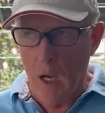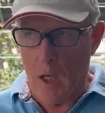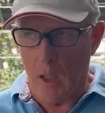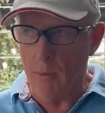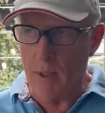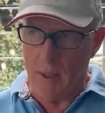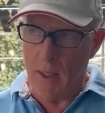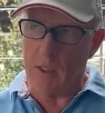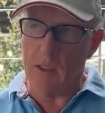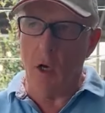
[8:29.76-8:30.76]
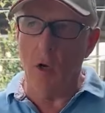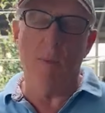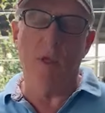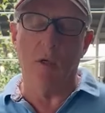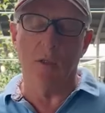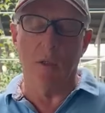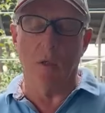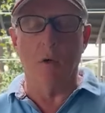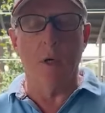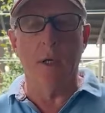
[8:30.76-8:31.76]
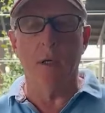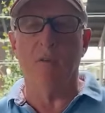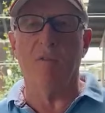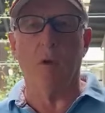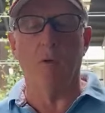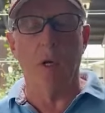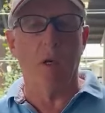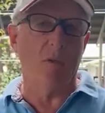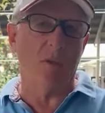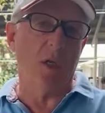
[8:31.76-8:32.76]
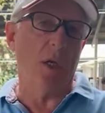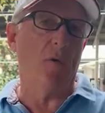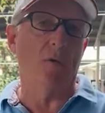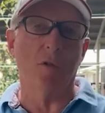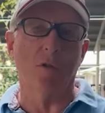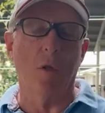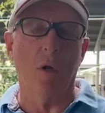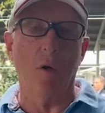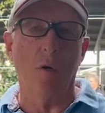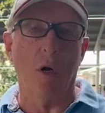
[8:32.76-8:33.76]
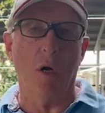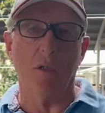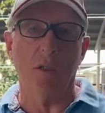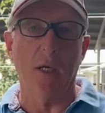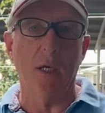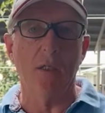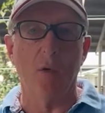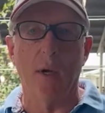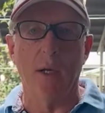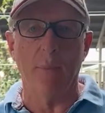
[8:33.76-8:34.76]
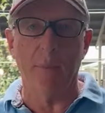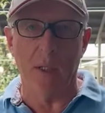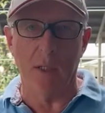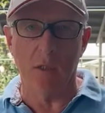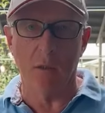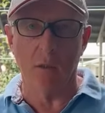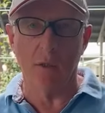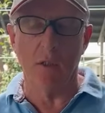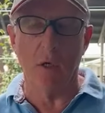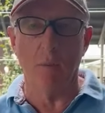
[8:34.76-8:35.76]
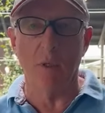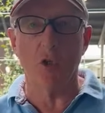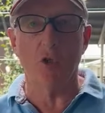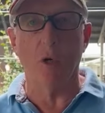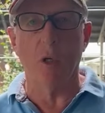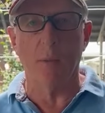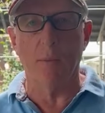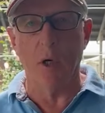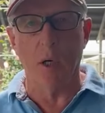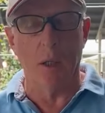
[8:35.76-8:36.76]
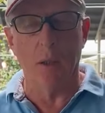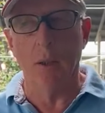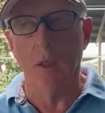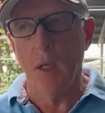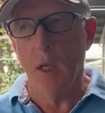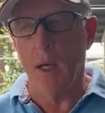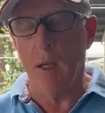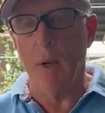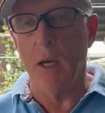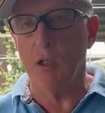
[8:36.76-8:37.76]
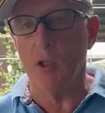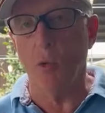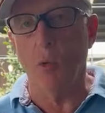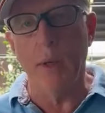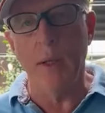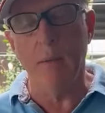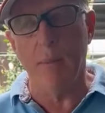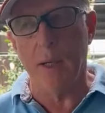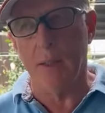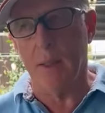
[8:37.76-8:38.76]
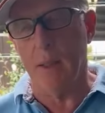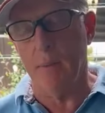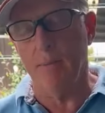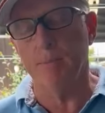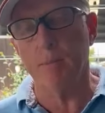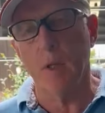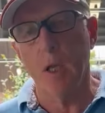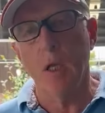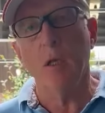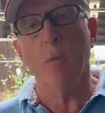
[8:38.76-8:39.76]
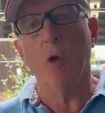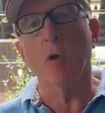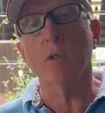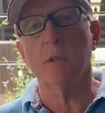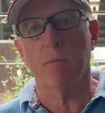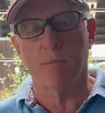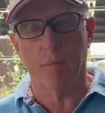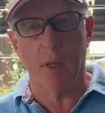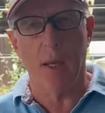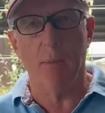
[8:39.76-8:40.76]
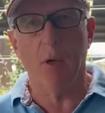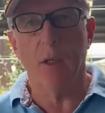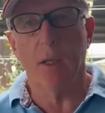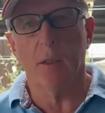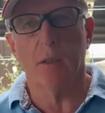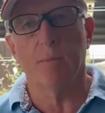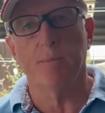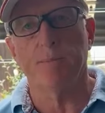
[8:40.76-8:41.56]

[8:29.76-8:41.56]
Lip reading: I got my doubts only because of the ground. If the ground was dead or slow, I'd say he's the one to beat because he's going to be strong at the mile. And he may still win, but to be honest, they are my doubts.